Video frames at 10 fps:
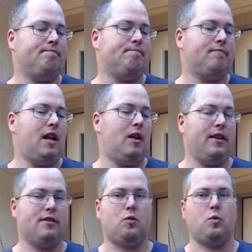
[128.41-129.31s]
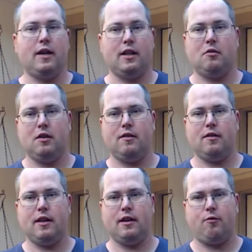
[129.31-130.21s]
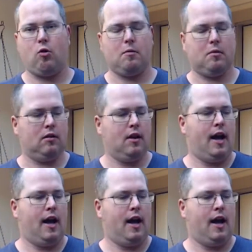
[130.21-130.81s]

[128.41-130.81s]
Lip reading: You know, these are really affordable,